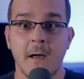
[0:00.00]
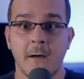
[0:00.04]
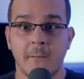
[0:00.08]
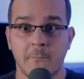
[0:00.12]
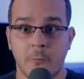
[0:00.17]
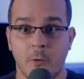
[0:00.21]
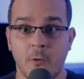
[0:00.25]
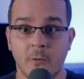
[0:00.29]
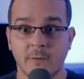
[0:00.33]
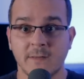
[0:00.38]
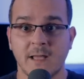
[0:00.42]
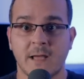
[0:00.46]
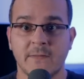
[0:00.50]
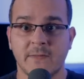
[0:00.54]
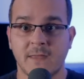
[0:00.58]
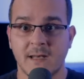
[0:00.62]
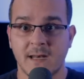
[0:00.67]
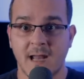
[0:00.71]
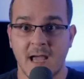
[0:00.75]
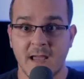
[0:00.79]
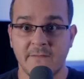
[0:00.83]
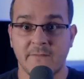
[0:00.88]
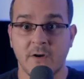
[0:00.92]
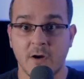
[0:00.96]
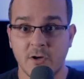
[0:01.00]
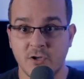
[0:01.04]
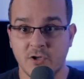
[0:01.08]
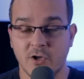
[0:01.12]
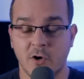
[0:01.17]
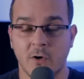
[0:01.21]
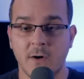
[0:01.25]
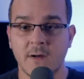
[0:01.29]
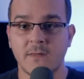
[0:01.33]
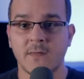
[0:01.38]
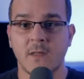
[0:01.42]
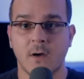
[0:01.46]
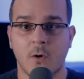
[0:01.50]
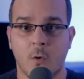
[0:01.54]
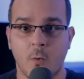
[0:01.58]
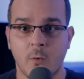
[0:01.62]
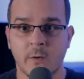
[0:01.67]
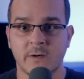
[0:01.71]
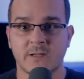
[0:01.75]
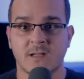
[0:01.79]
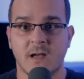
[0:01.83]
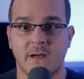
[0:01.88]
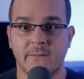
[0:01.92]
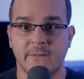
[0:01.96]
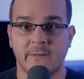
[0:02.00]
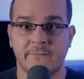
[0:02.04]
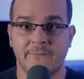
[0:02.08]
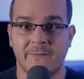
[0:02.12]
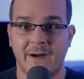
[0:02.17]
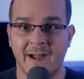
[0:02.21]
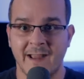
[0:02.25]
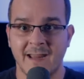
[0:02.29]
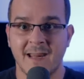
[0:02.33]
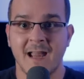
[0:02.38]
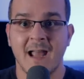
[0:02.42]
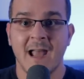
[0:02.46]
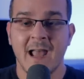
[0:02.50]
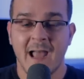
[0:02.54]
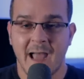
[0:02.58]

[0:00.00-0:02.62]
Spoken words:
pulled out the knife during the course of the fight,